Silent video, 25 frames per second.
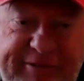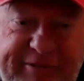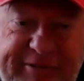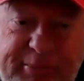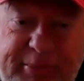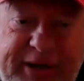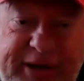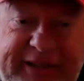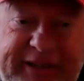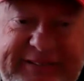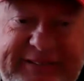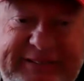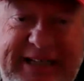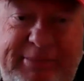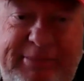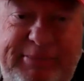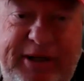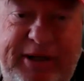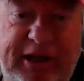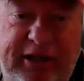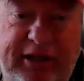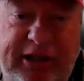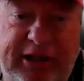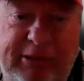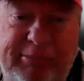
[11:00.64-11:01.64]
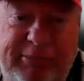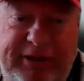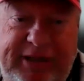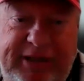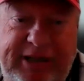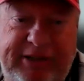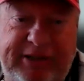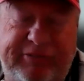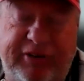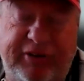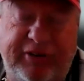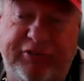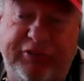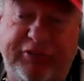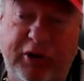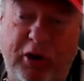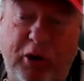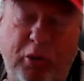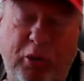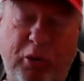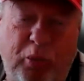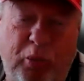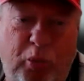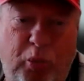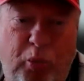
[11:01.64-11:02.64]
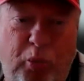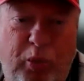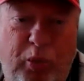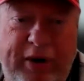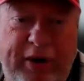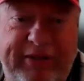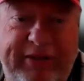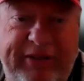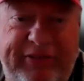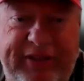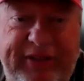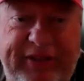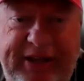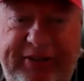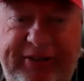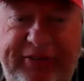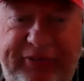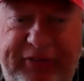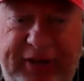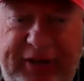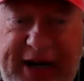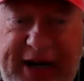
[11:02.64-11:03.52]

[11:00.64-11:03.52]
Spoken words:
everybody's going to be a little bit different. So one of the things